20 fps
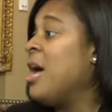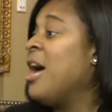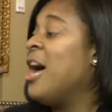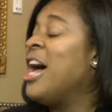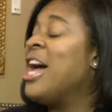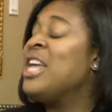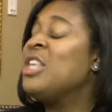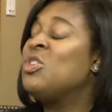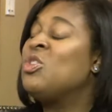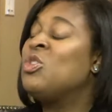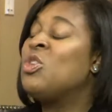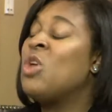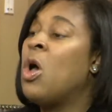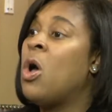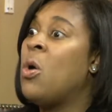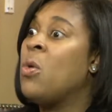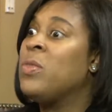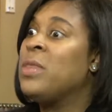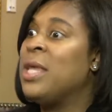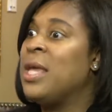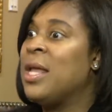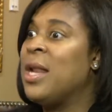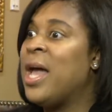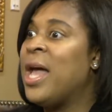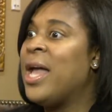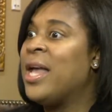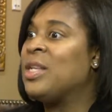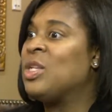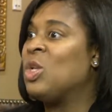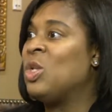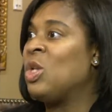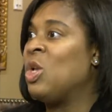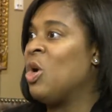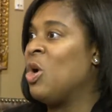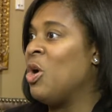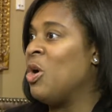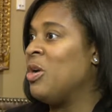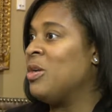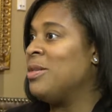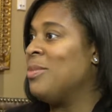And so then I had to
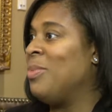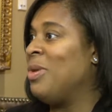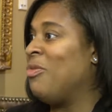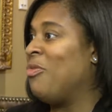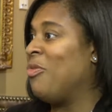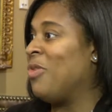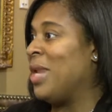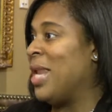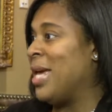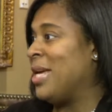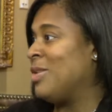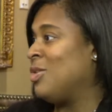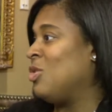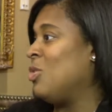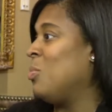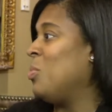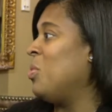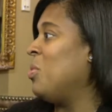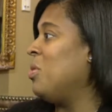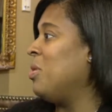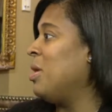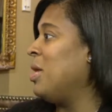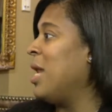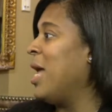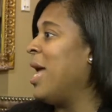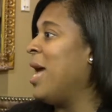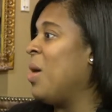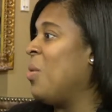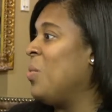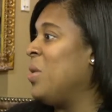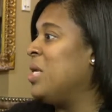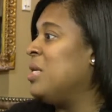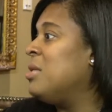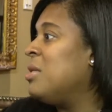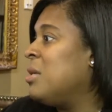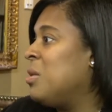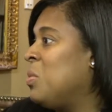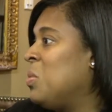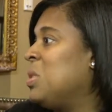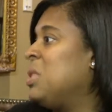learn to be flexible on how we
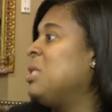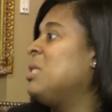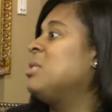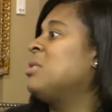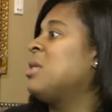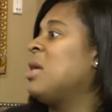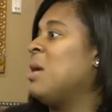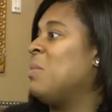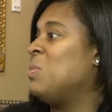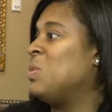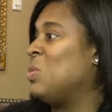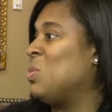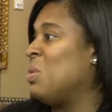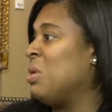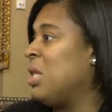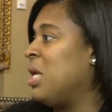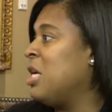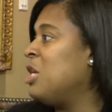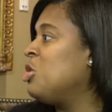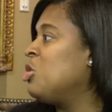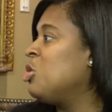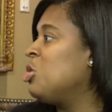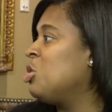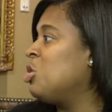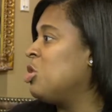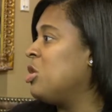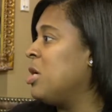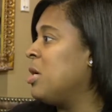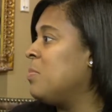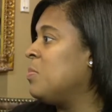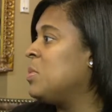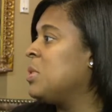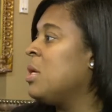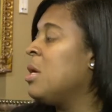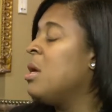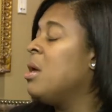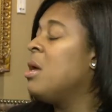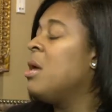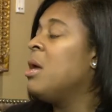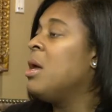deal with these types of relationships.
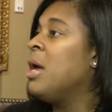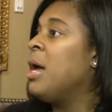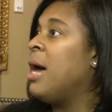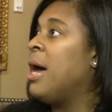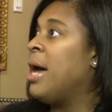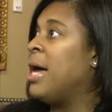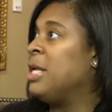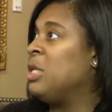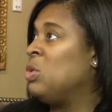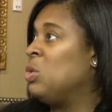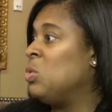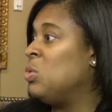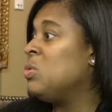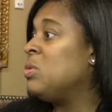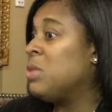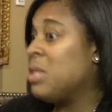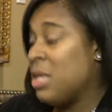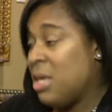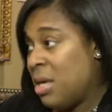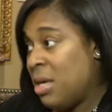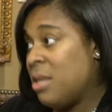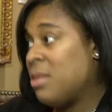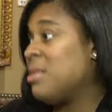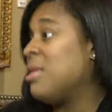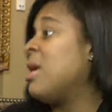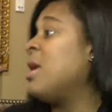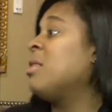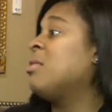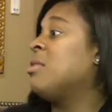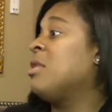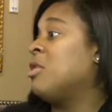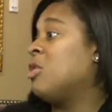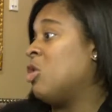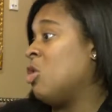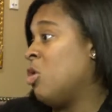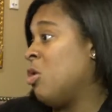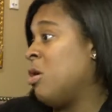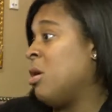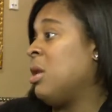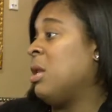I do think that the
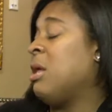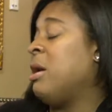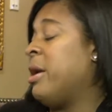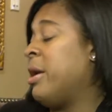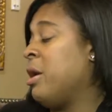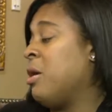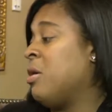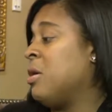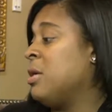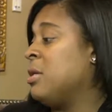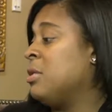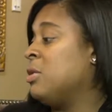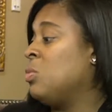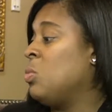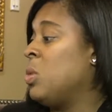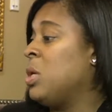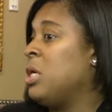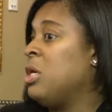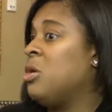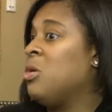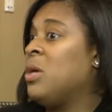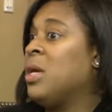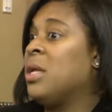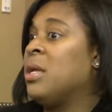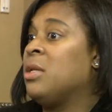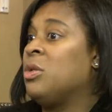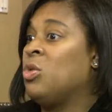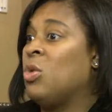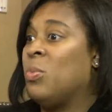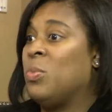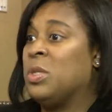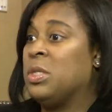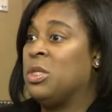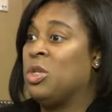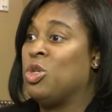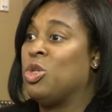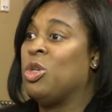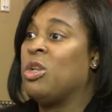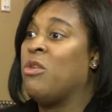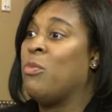third layer is when you get into a
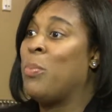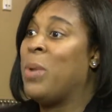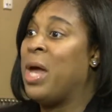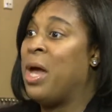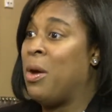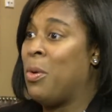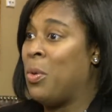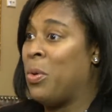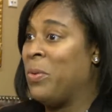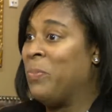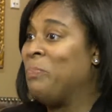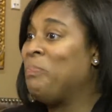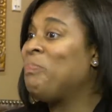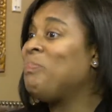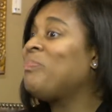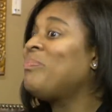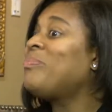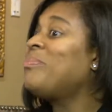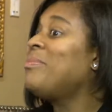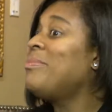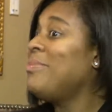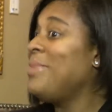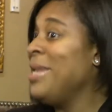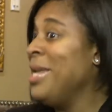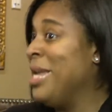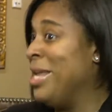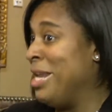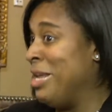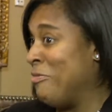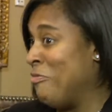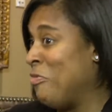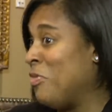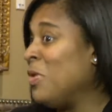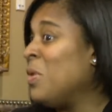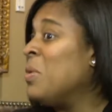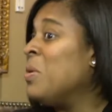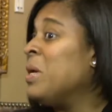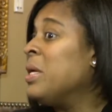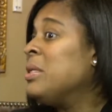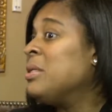position of power and
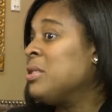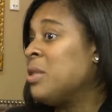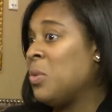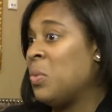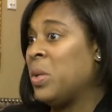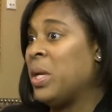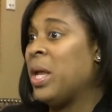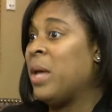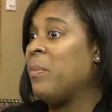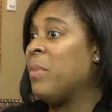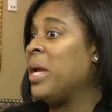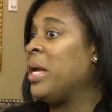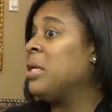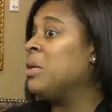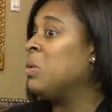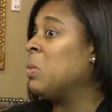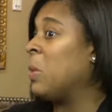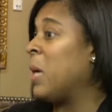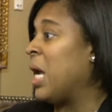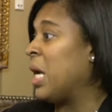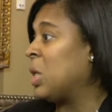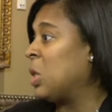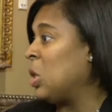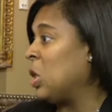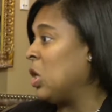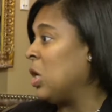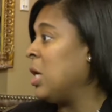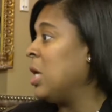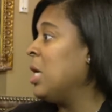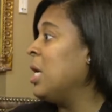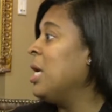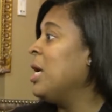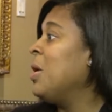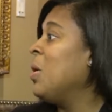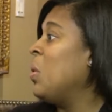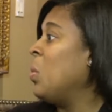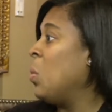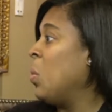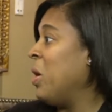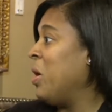influence. So when I made director,
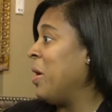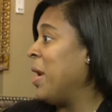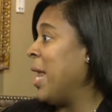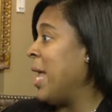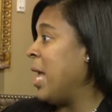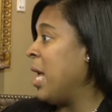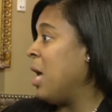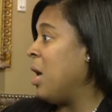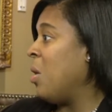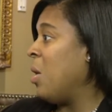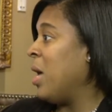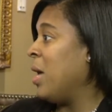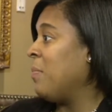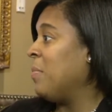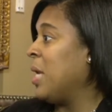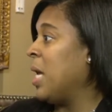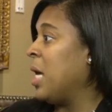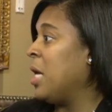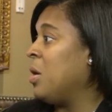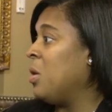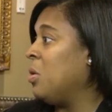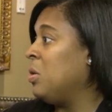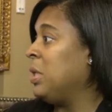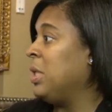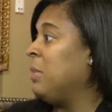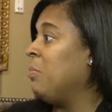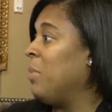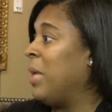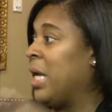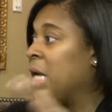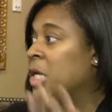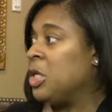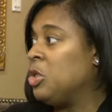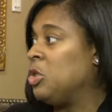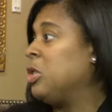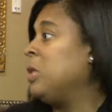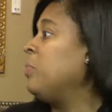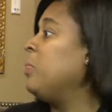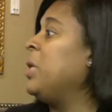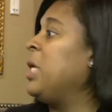where now I'm not only
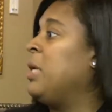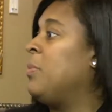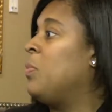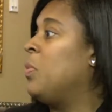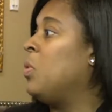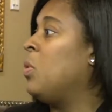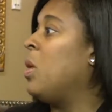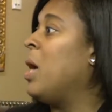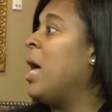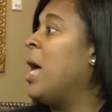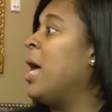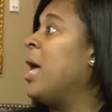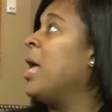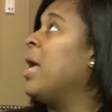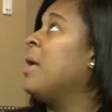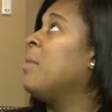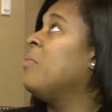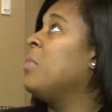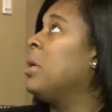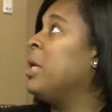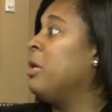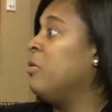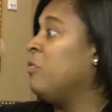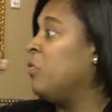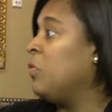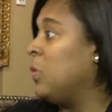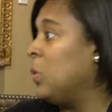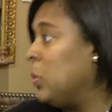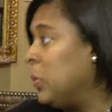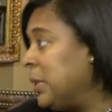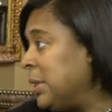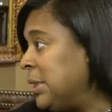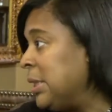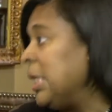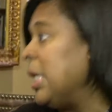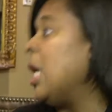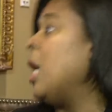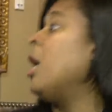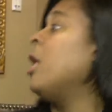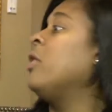managing people, I am
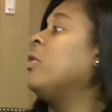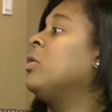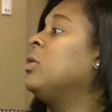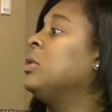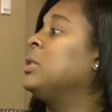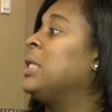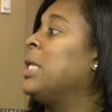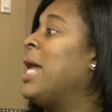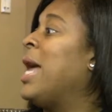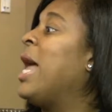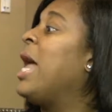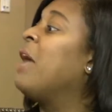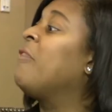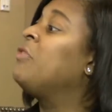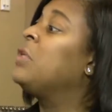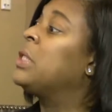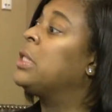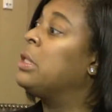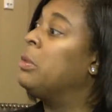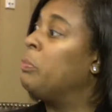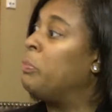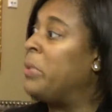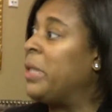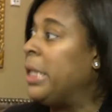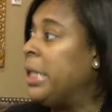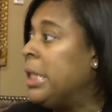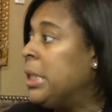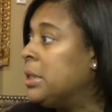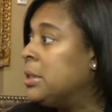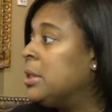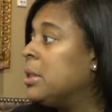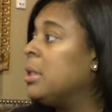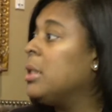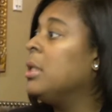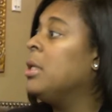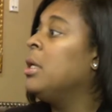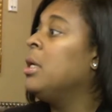influencing others and I have to compete.